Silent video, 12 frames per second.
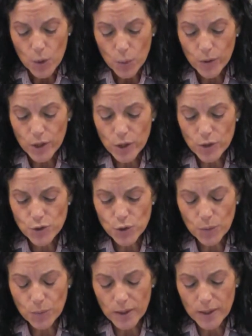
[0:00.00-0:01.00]
We
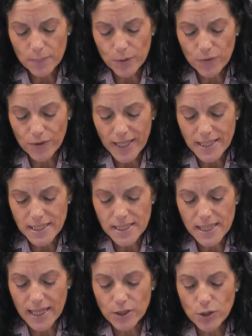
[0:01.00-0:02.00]
also uh, provided
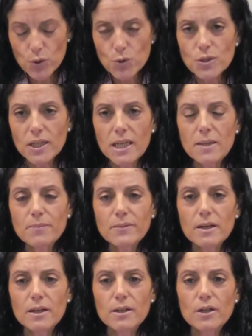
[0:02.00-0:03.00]
a new scheme
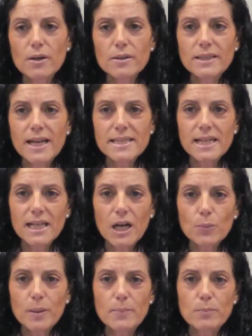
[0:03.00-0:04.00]
uh, that
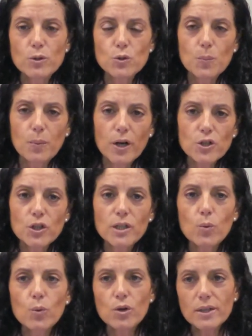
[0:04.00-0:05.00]
allowed people to partially
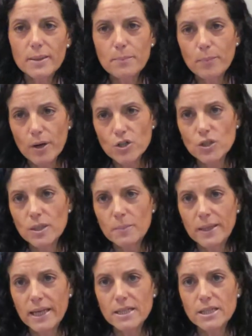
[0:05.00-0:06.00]
work and partially
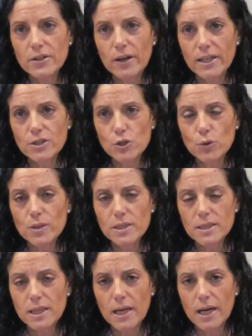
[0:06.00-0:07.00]
be under
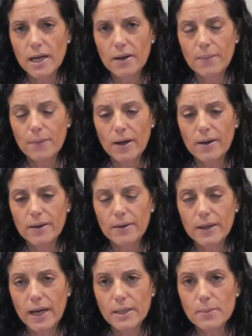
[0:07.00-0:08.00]
insurance uh, uh,
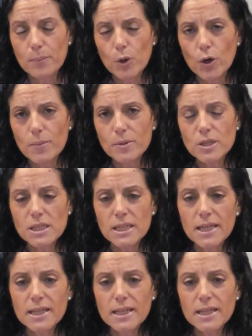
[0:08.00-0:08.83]
uh unemployment.